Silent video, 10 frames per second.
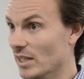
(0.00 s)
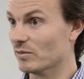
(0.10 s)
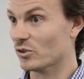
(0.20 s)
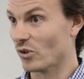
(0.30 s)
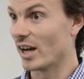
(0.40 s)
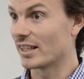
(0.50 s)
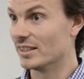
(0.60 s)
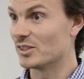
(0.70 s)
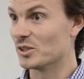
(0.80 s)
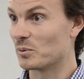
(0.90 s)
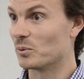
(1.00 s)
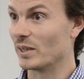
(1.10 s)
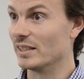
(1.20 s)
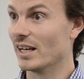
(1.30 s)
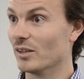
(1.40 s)
Even dry conditions
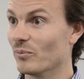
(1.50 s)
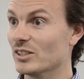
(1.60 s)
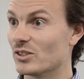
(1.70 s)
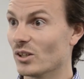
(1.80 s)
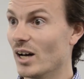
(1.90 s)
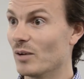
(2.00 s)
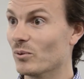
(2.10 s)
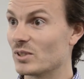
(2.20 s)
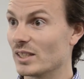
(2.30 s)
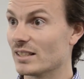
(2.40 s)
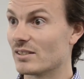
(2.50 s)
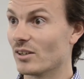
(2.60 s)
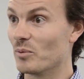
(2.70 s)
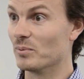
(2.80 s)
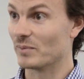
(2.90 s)
between now and 1 July will see us
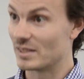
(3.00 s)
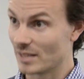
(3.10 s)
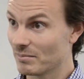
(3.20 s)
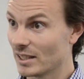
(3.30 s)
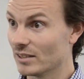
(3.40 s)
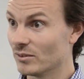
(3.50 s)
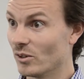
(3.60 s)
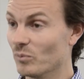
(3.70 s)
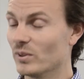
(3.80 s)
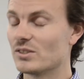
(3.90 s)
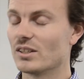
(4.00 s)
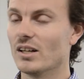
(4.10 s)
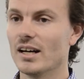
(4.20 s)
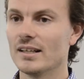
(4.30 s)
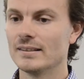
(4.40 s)
open with something on 1
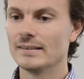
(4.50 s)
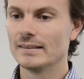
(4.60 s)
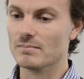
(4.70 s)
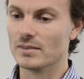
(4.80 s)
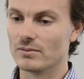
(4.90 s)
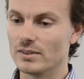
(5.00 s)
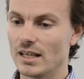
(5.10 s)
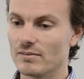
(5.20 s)
July. If we have